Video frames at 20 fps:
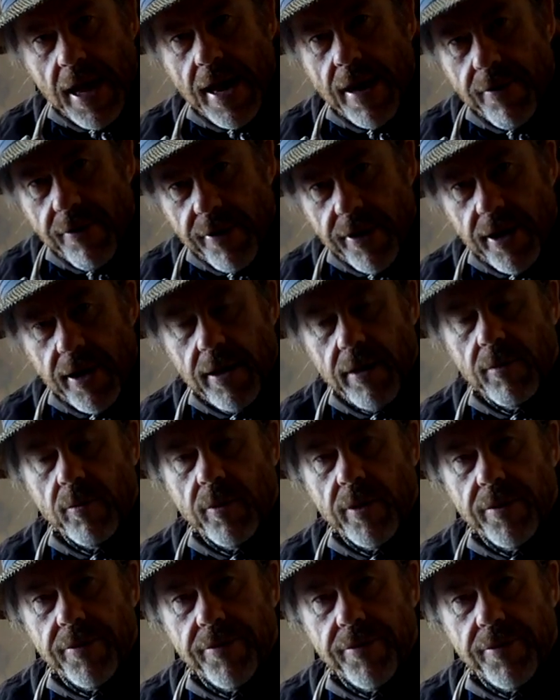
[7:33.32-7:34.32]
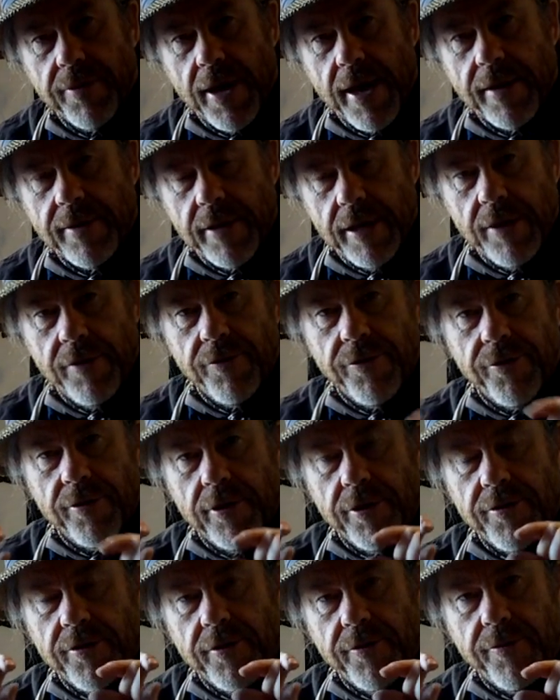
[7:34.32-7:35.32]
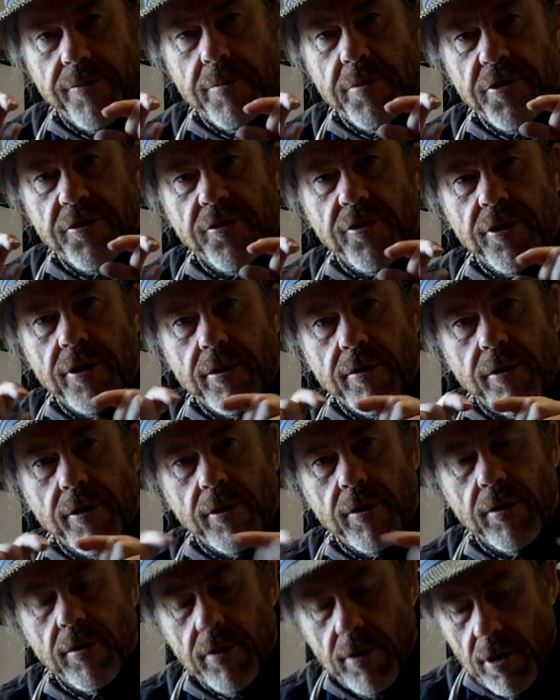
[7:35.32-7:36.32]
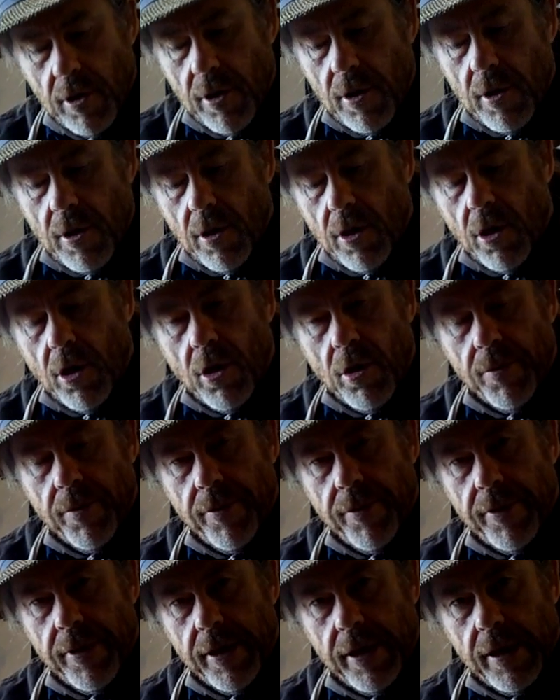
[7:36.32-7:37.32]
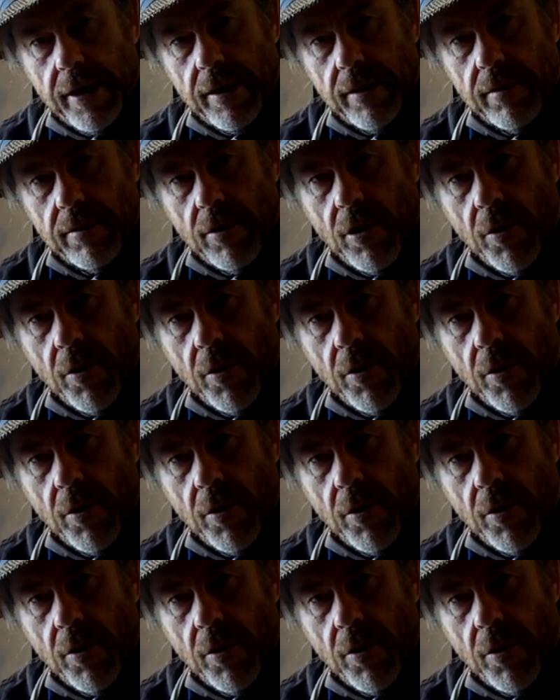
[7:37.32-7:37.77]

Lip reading: area with that insulative material on the